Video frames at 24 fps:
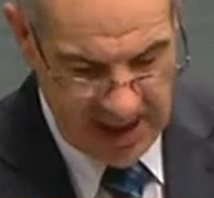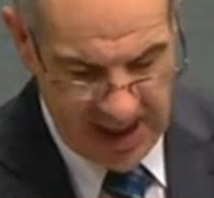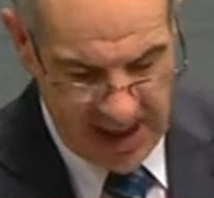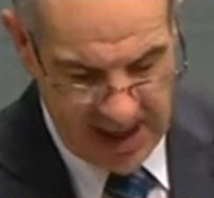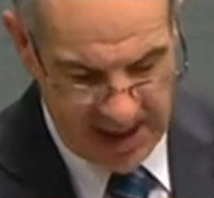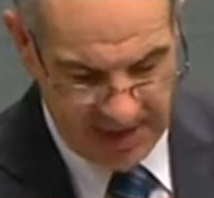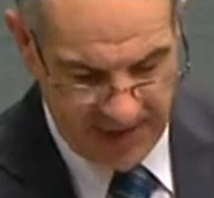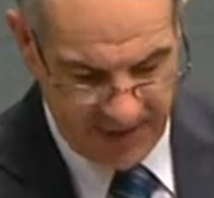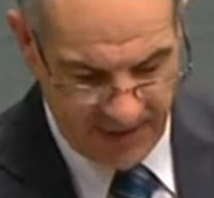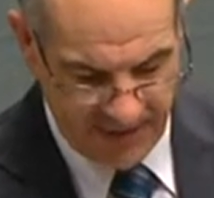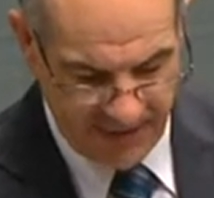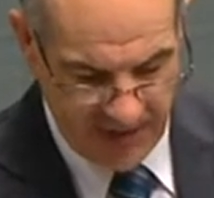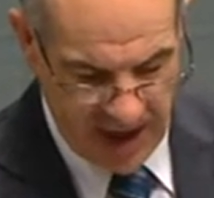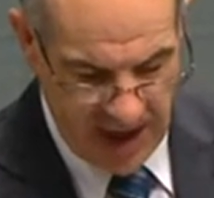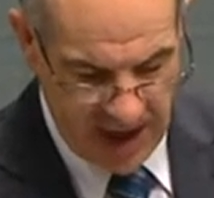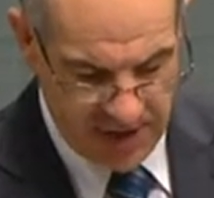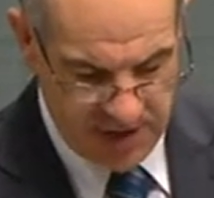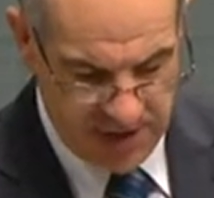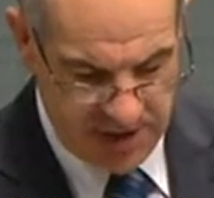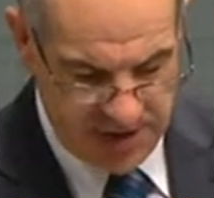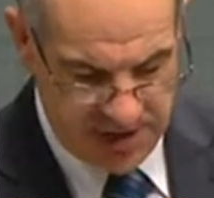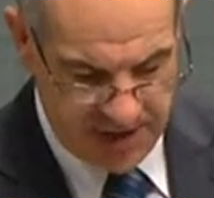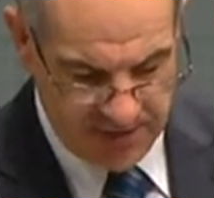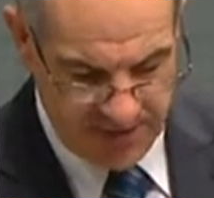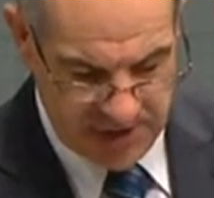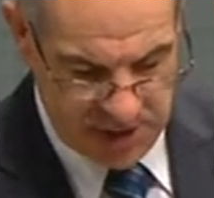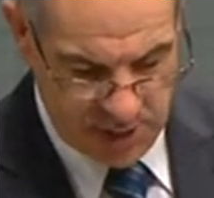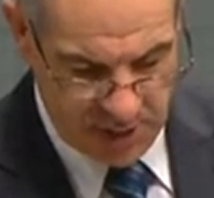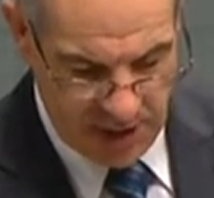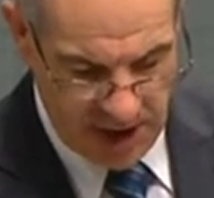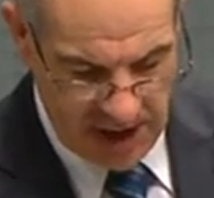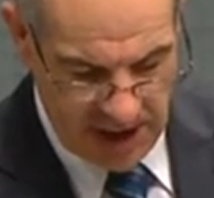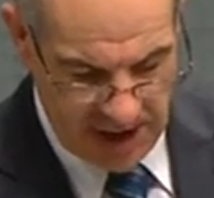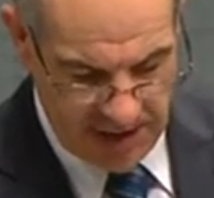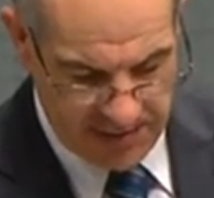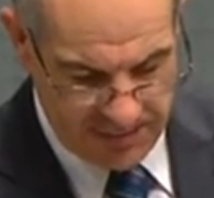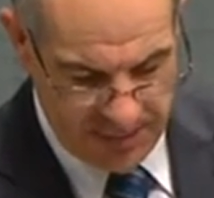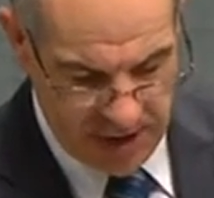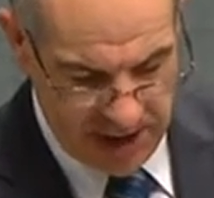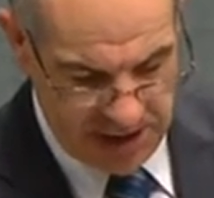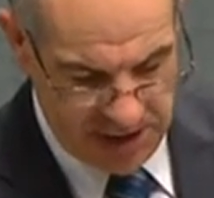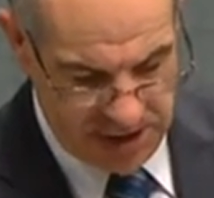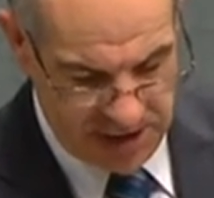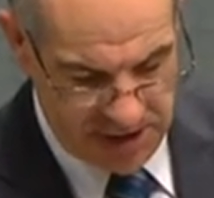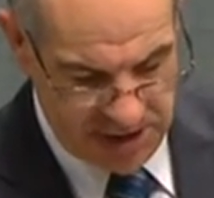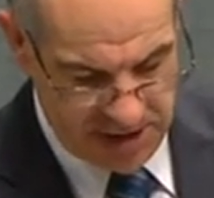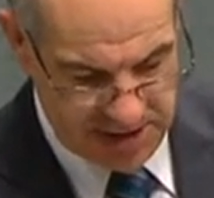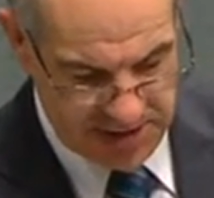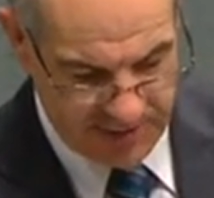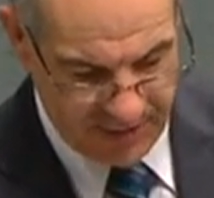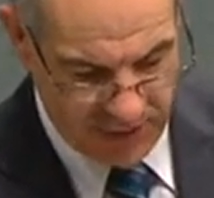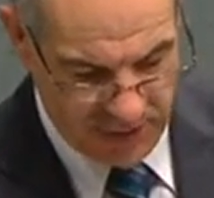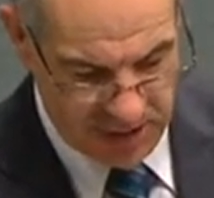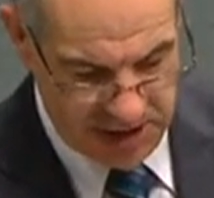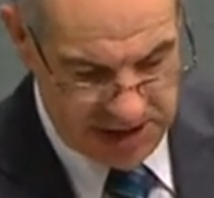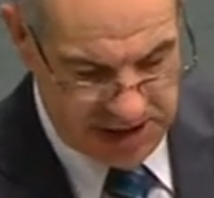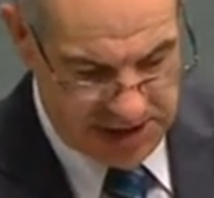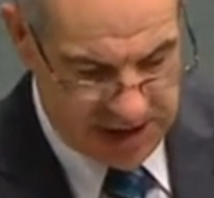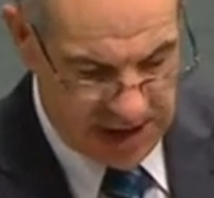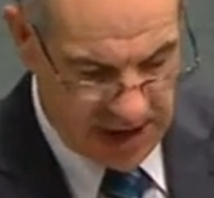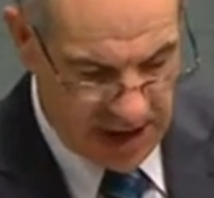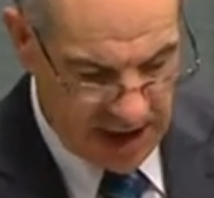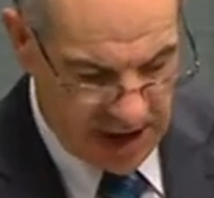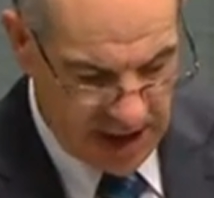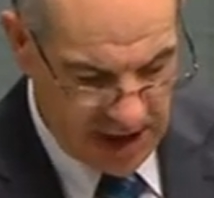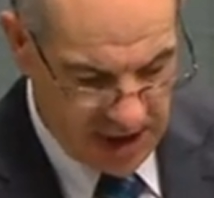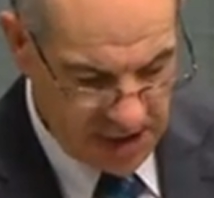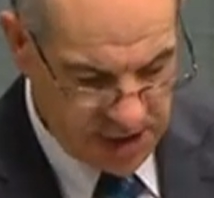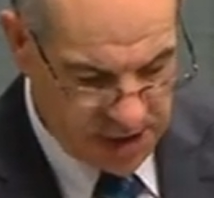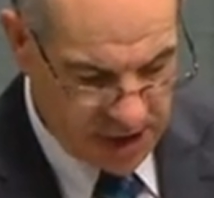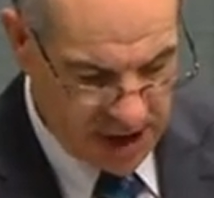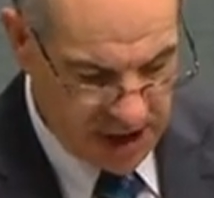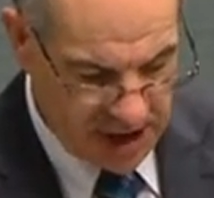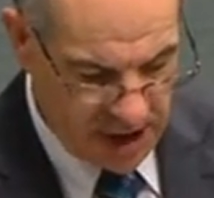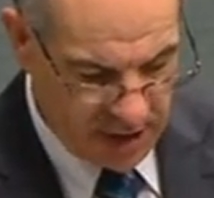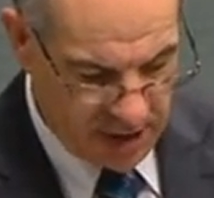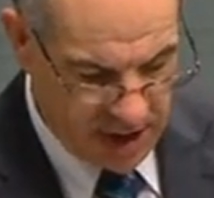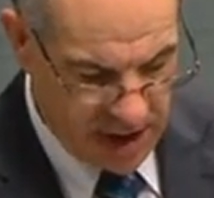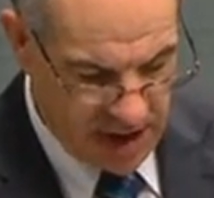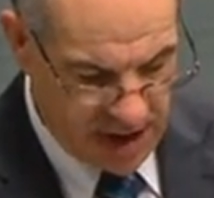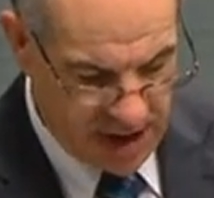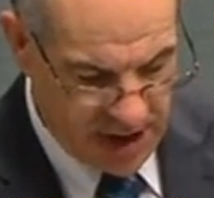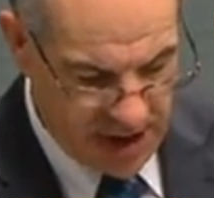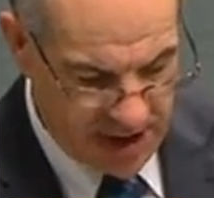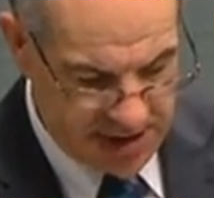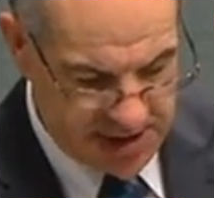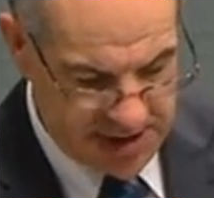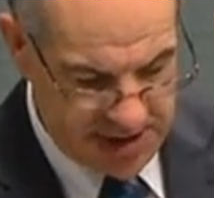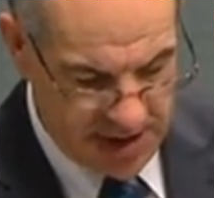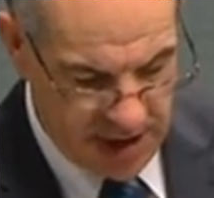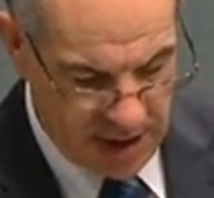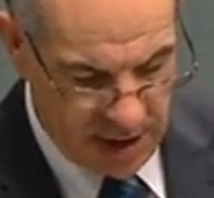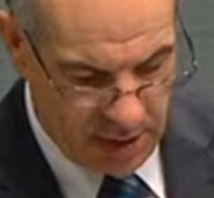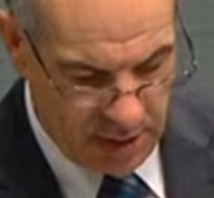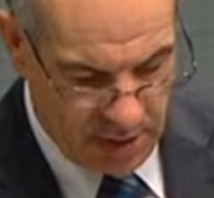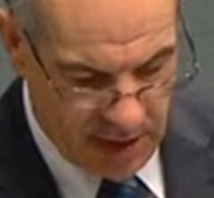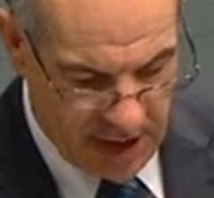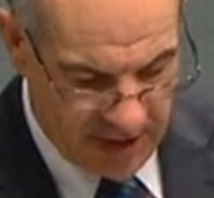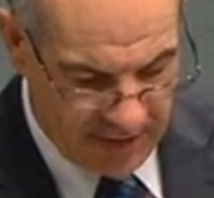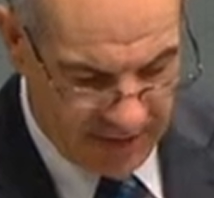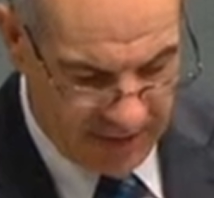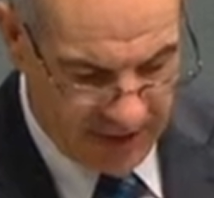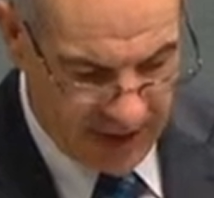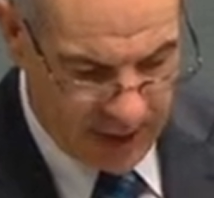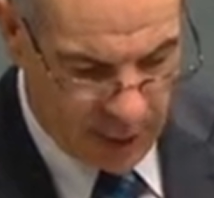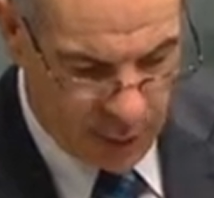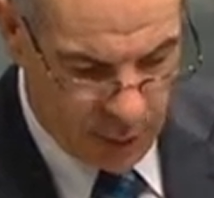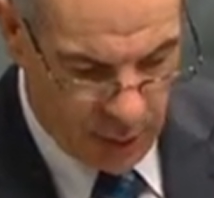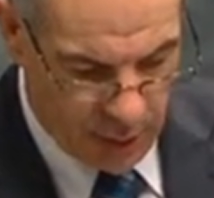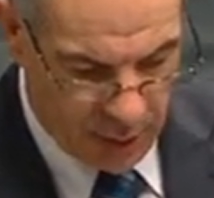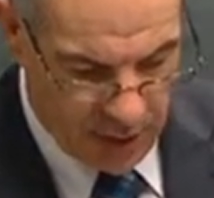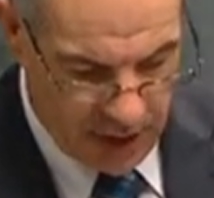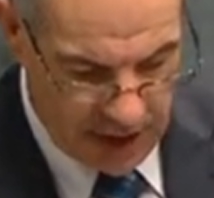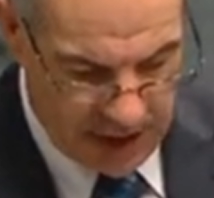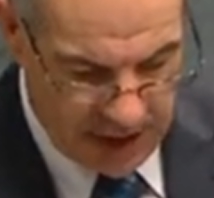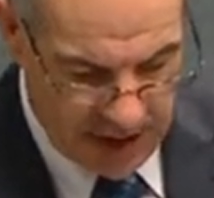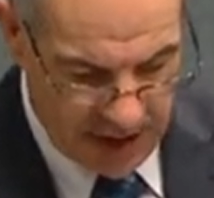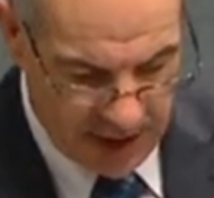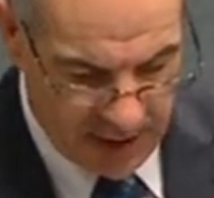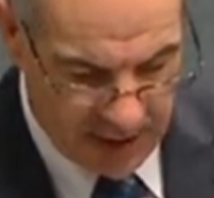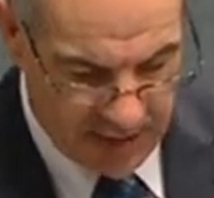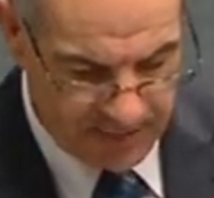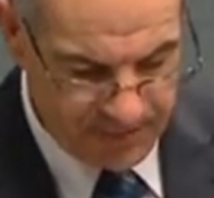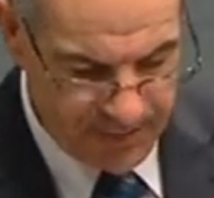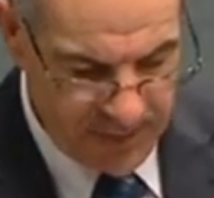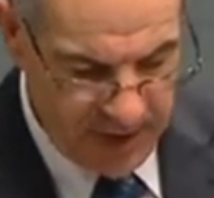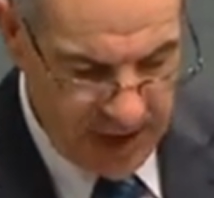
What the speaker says: and the founders of Australian Pensioners' Voice, Gino Iannazzo and Vic Guarino,